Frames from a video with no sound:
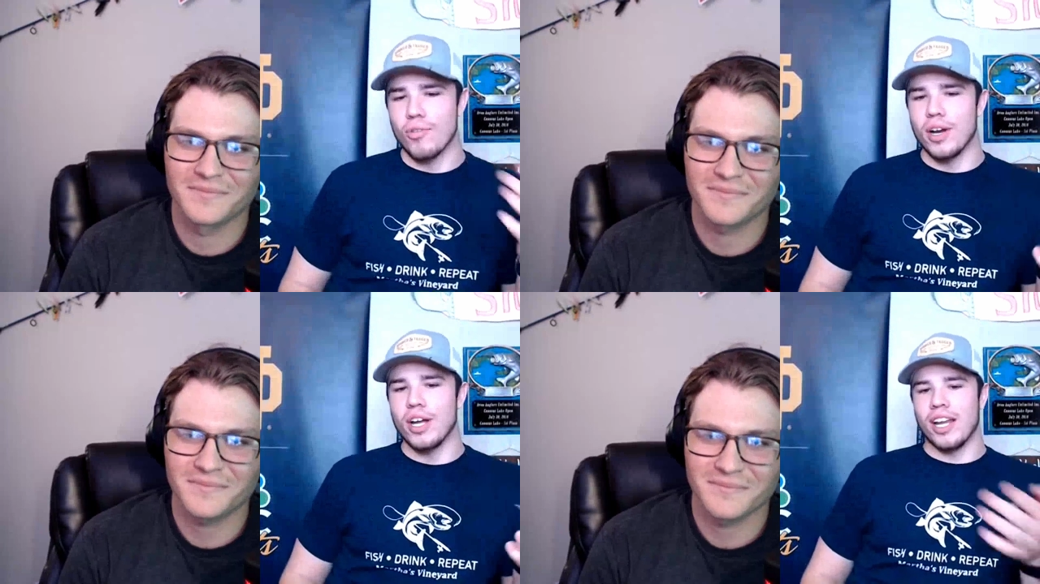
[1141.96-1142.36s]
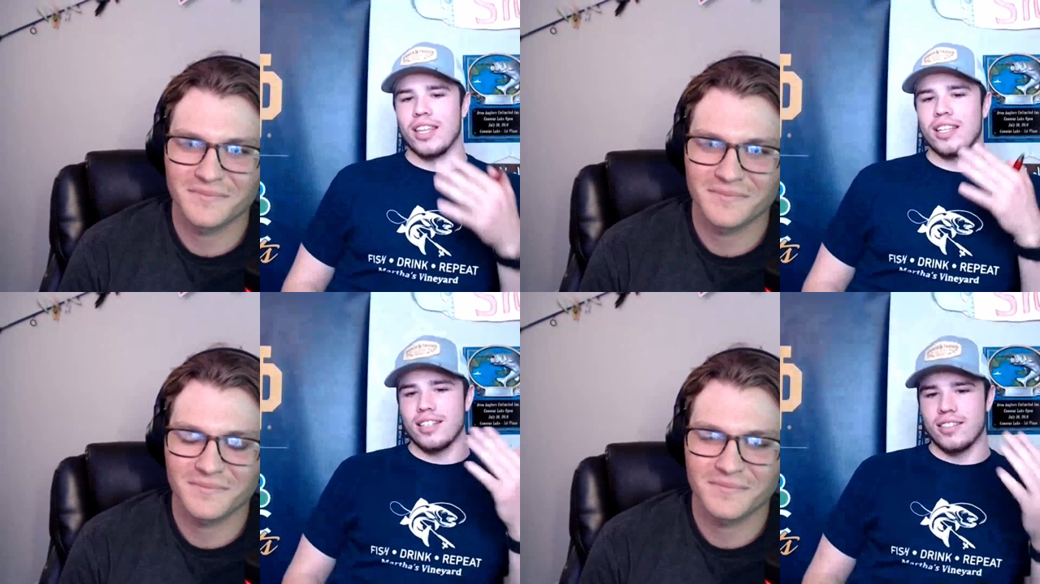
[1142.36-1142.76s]
Speaker 1: are, are
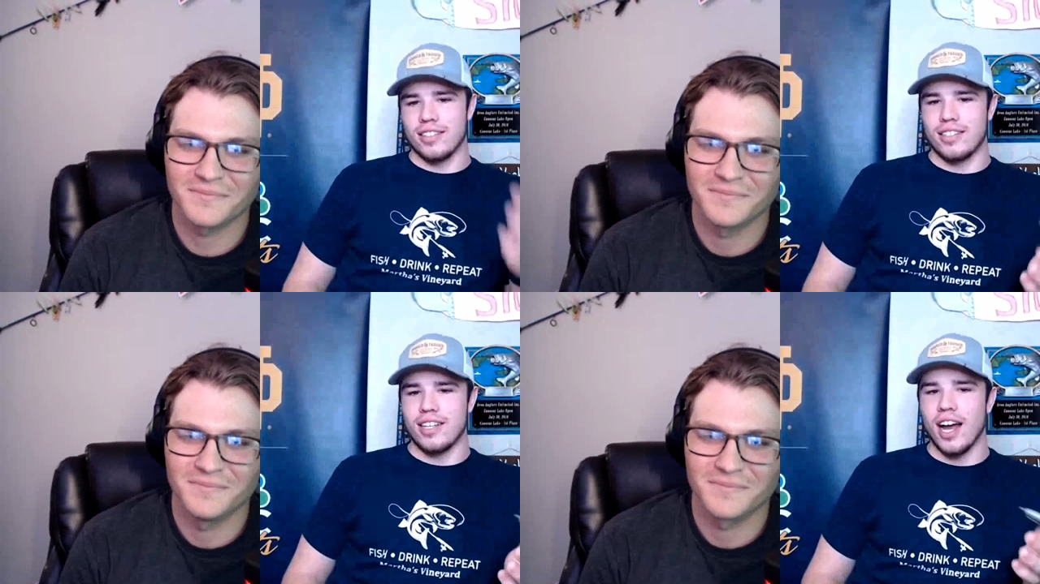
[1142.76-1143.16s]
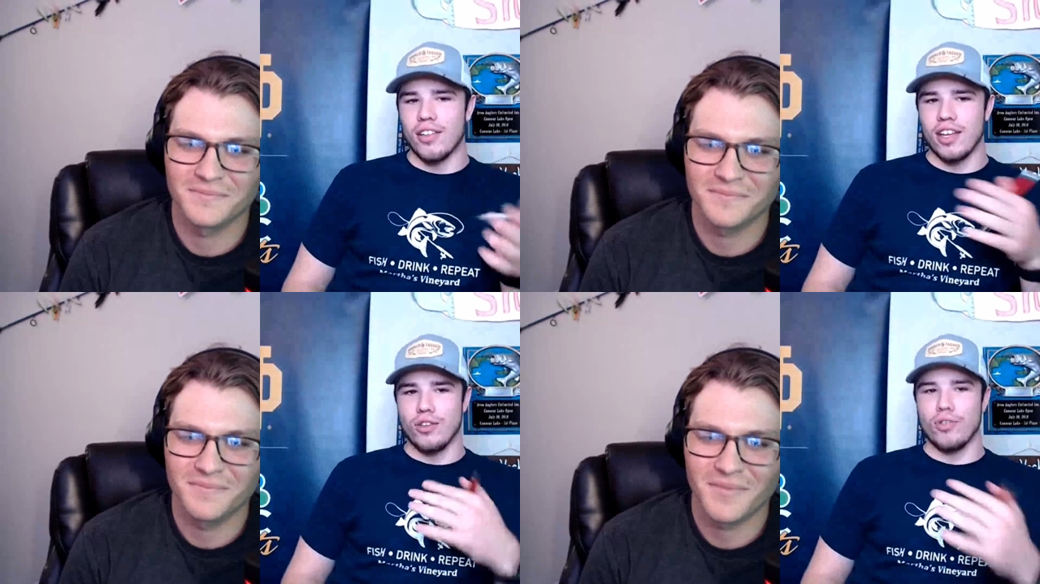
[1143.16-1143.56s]
unreal, and I think that's
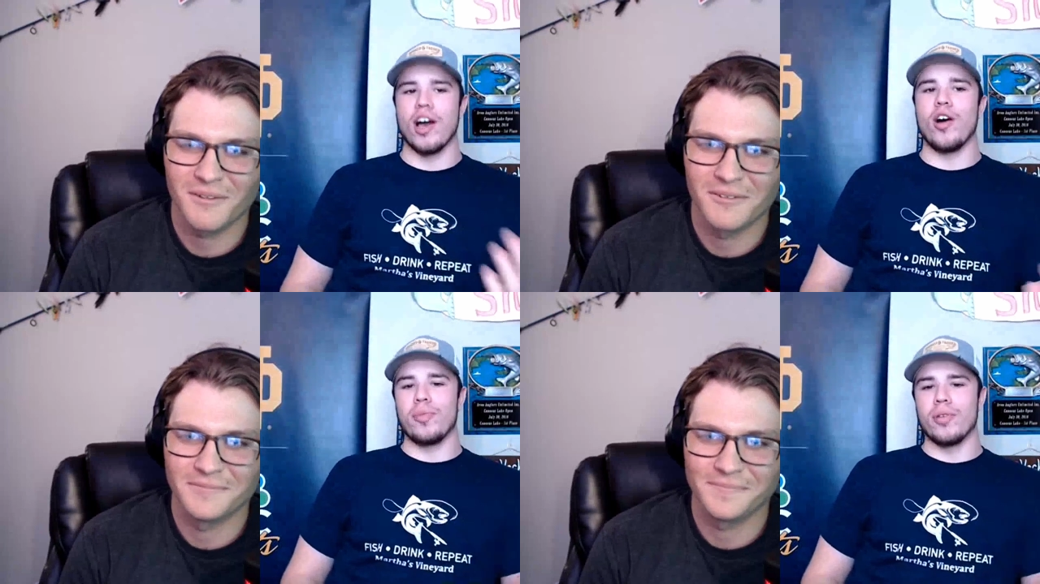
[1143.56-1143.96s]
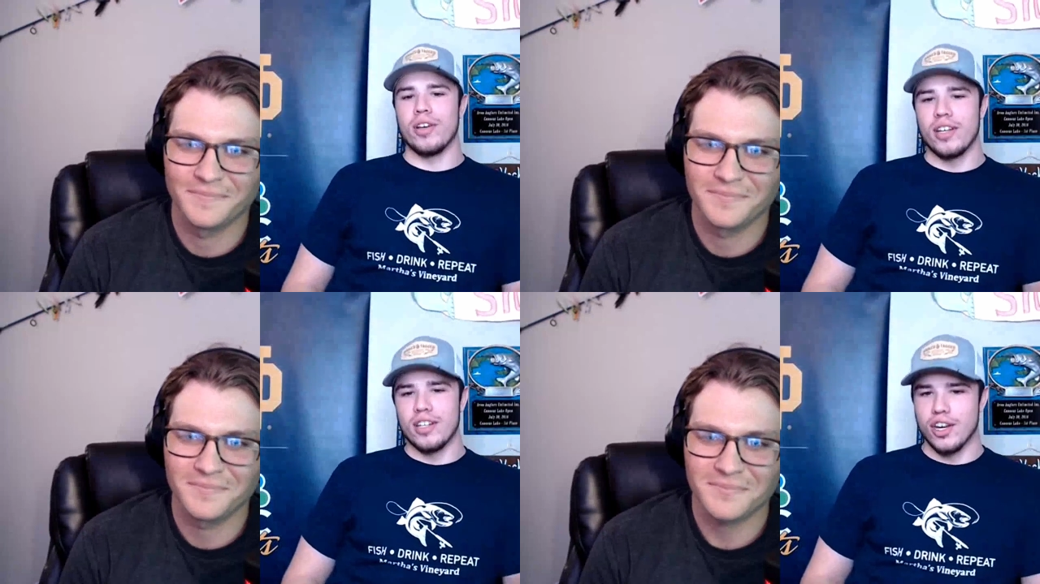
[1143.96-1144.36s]
the style that you
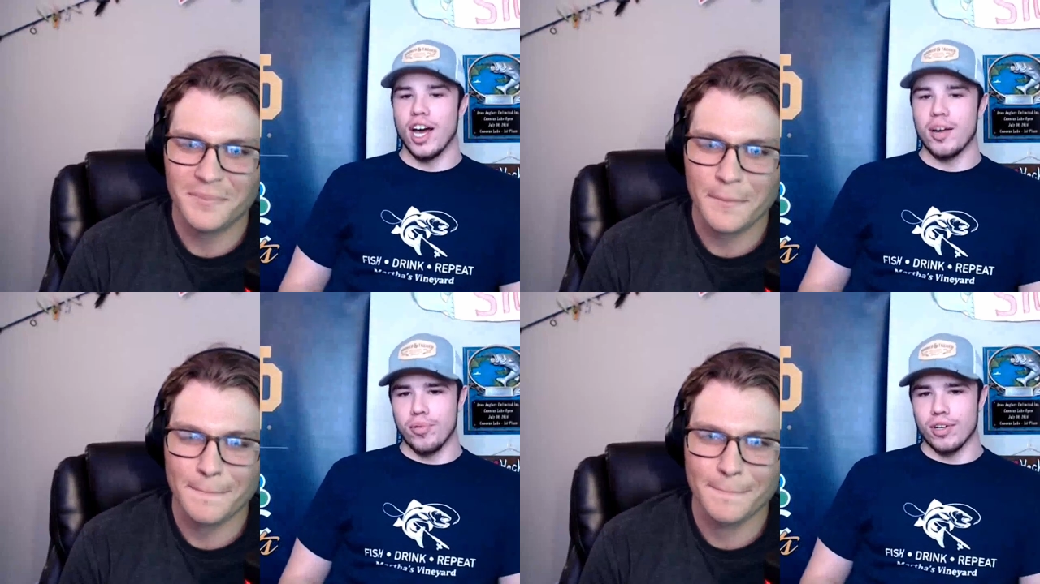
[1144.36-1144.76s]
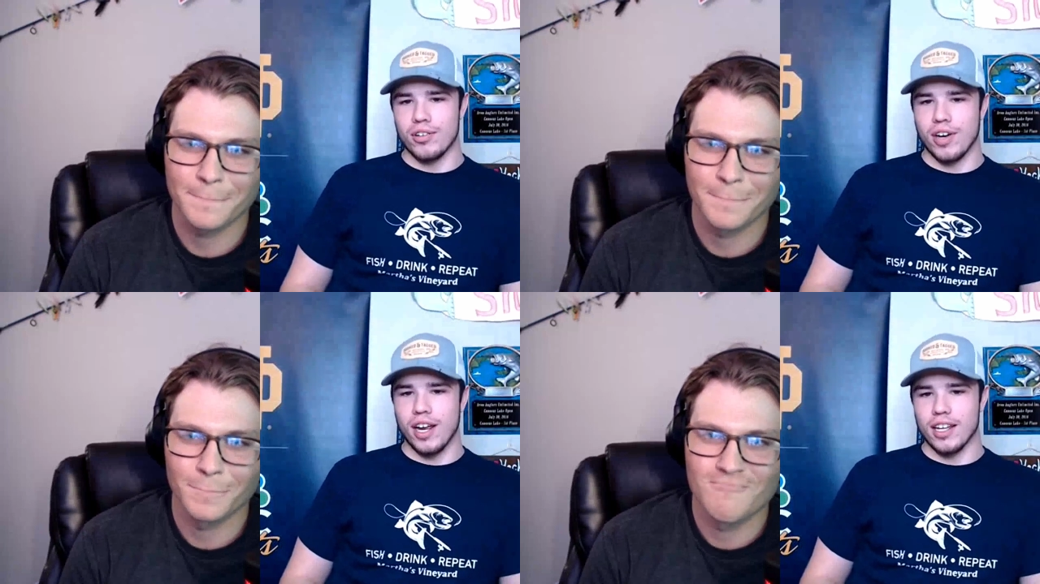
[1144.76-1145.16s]
help
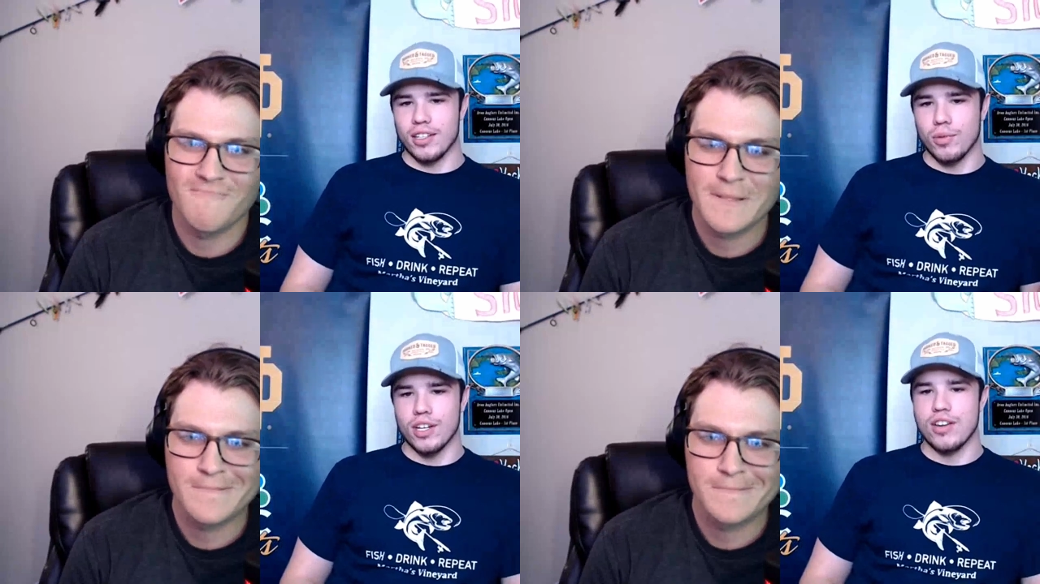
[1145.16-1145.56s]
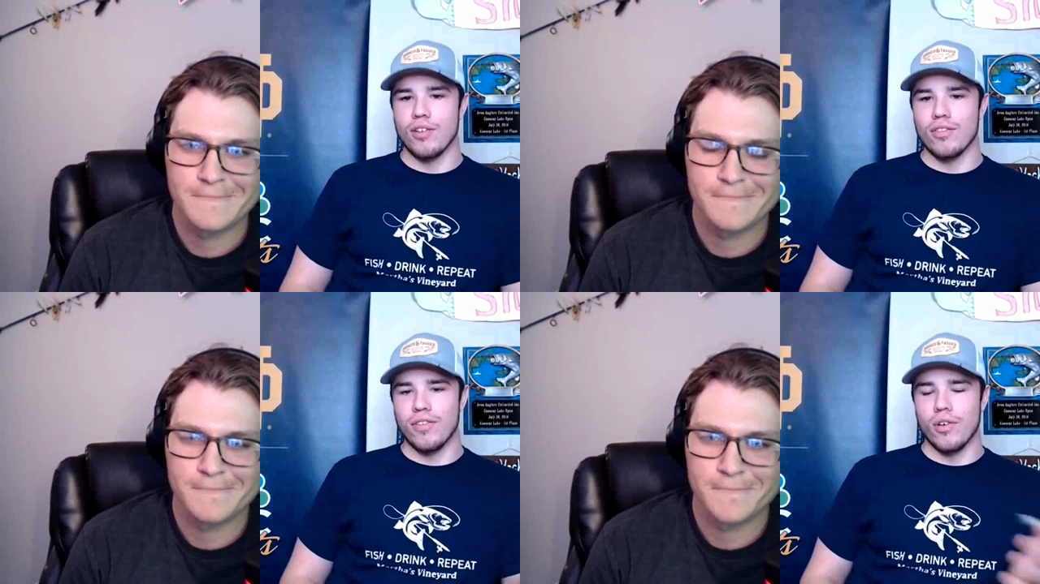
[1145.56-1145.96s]
Jon portray.
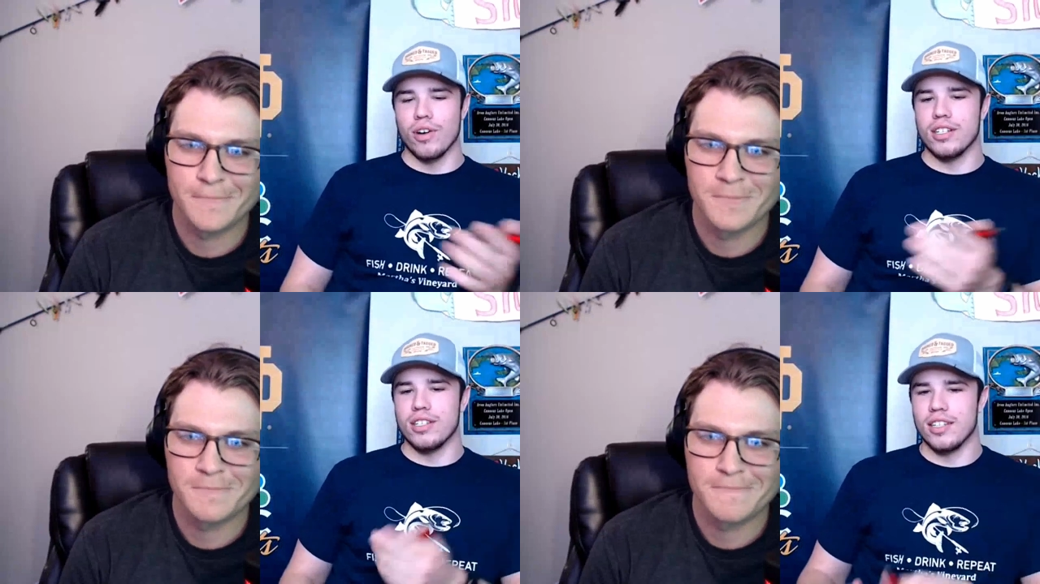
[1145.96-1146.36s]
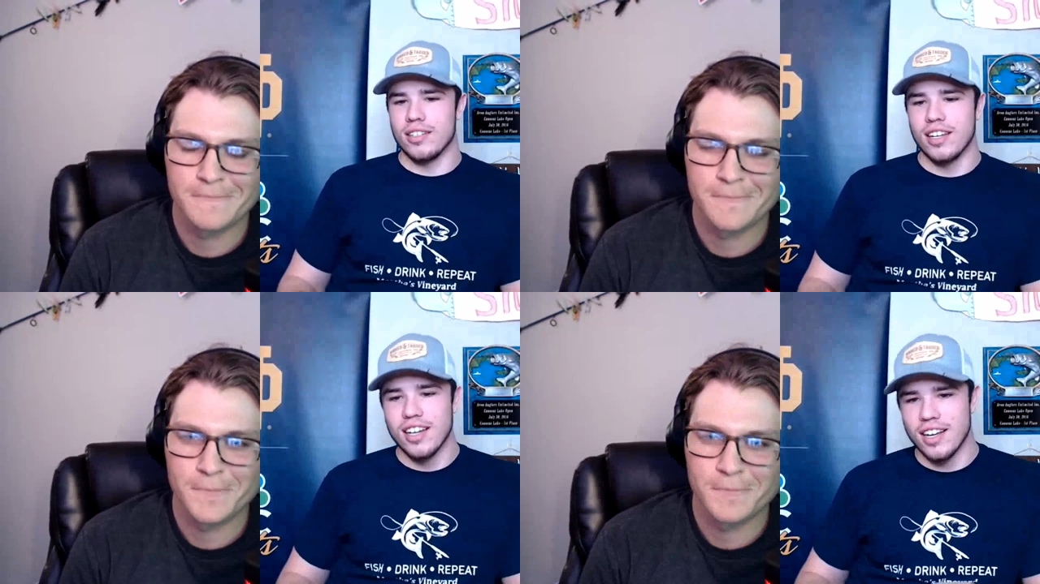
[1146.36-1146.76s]
It's what he's known
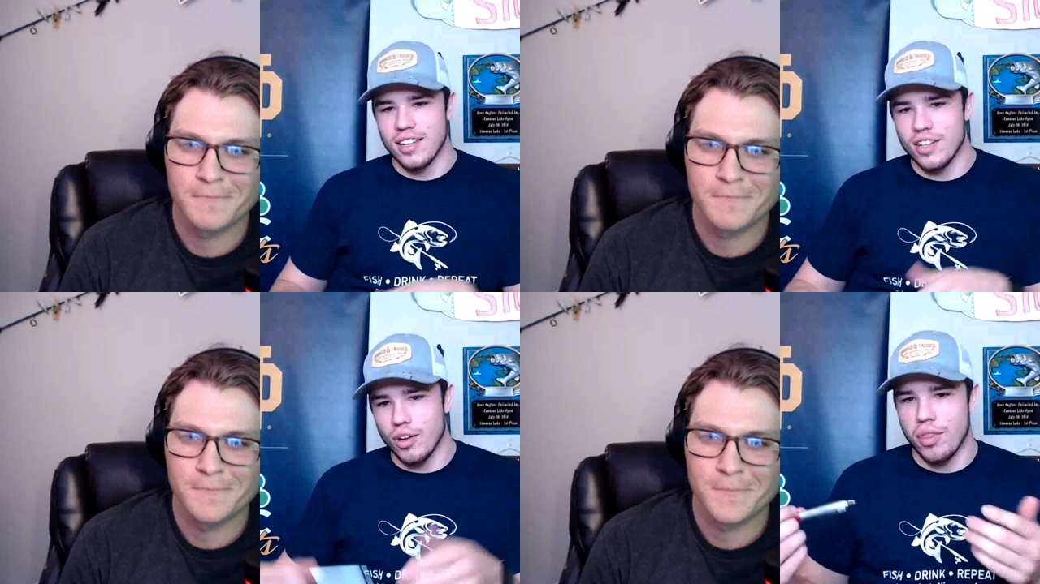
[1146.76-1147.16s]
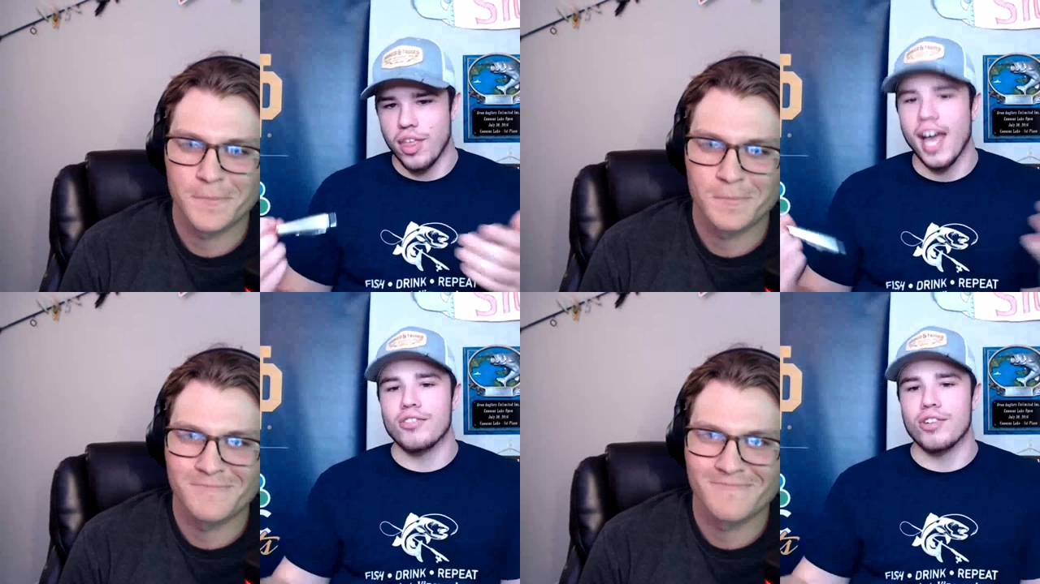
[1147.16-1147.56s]
for is these
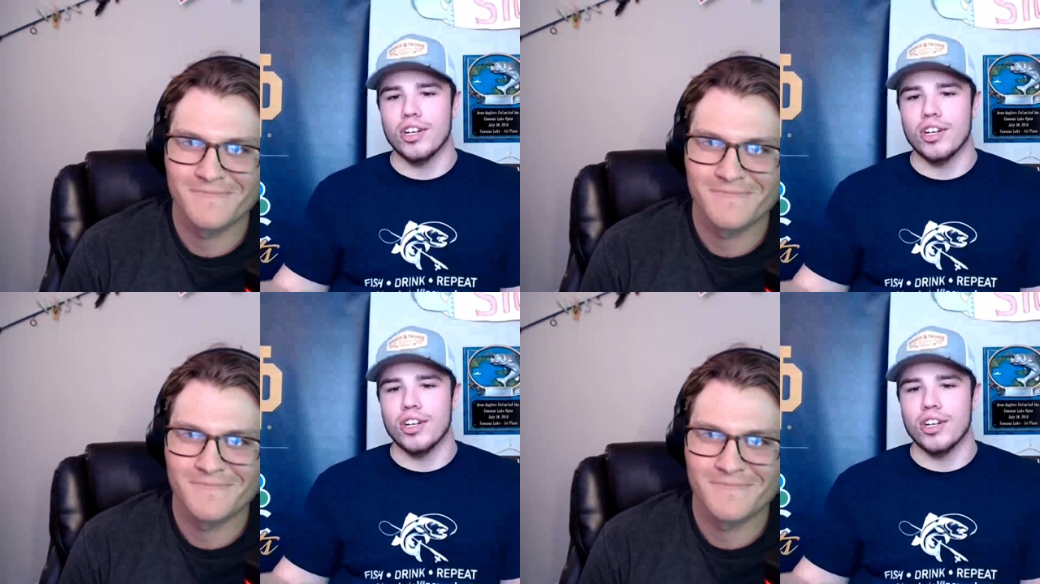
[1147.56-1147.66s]
you know